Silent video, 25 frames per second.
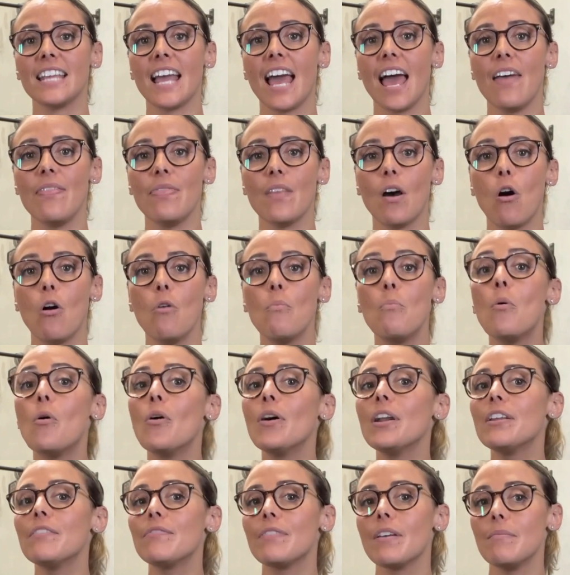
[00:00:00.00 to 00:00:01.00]
and the whole
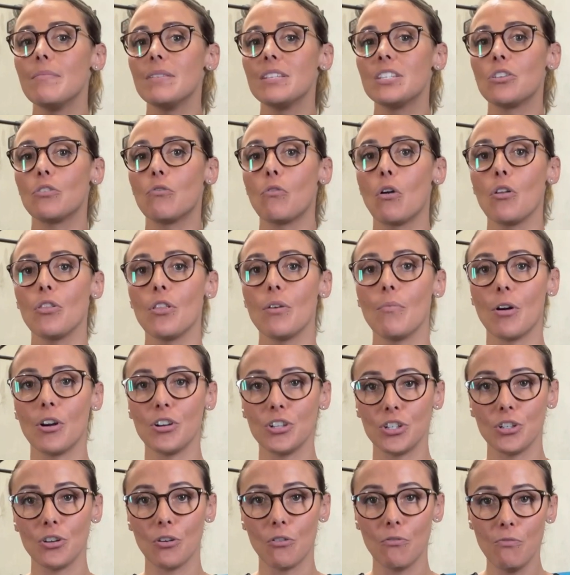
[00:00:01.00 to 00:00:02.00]
point of them is to roll them
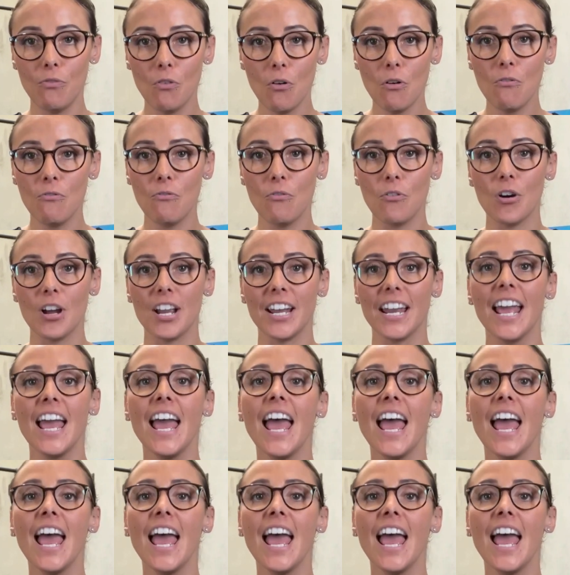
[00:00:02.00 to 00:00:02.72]
onto your forefoot.